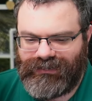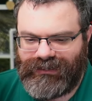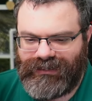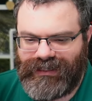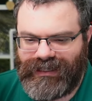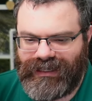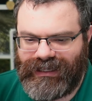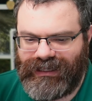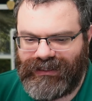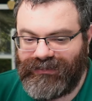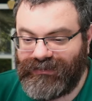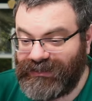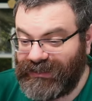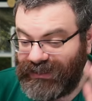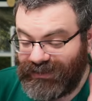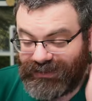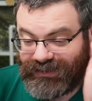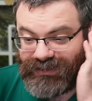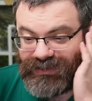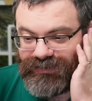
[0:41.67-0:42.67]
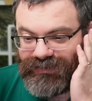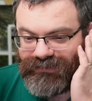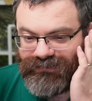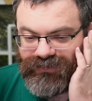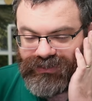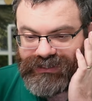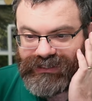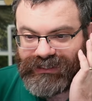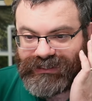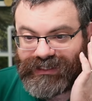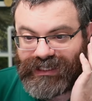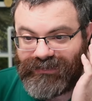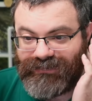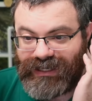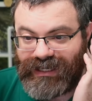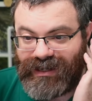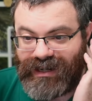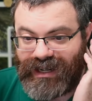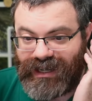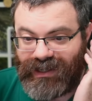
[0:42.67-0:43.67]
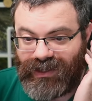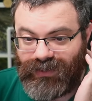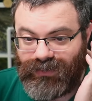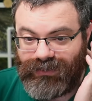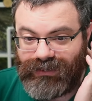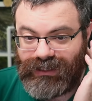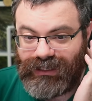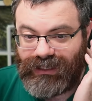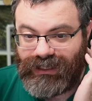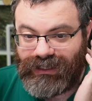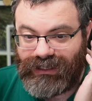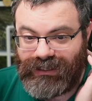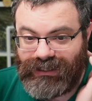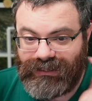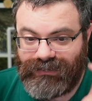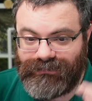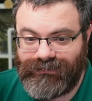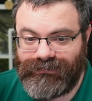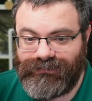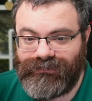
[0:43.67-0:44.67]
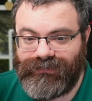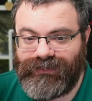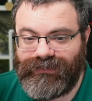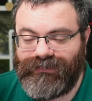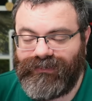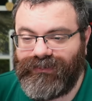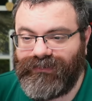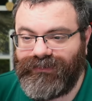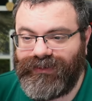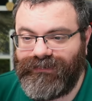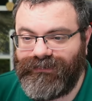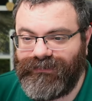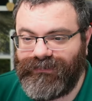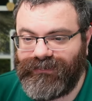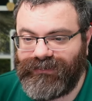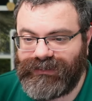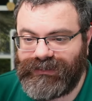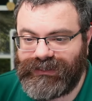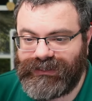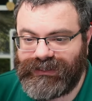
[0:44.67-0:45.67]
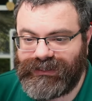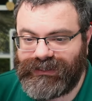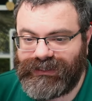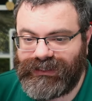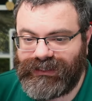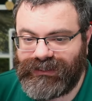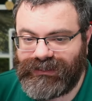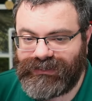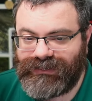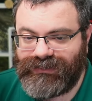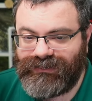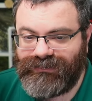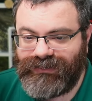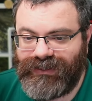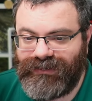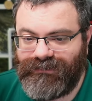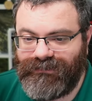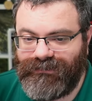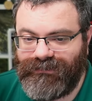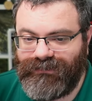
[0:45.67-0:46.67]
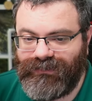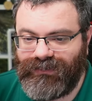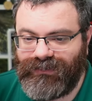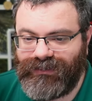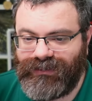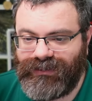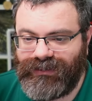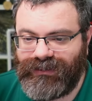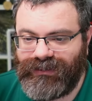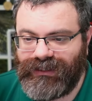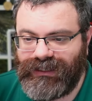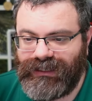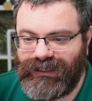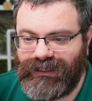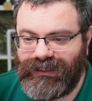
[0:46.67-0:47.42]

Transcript: Yeah, I don't see anything to do with four, six, eight right now. Um, three, four, six, three, and four.